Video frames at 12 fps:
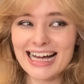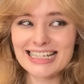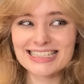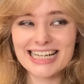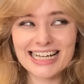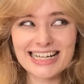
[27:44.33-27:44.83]

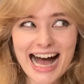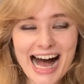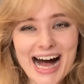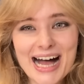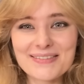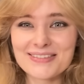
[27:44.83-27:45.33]
yeah,
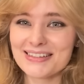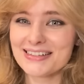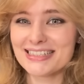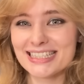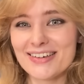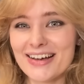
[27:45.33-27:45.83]
I will
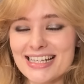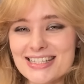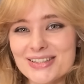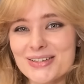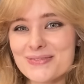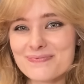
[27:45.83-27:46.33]
see you again
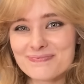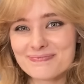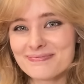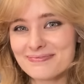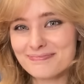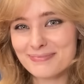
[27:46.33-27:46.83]
soon.
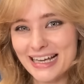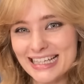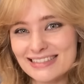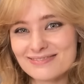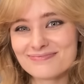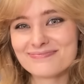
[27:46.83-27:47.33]
Bye!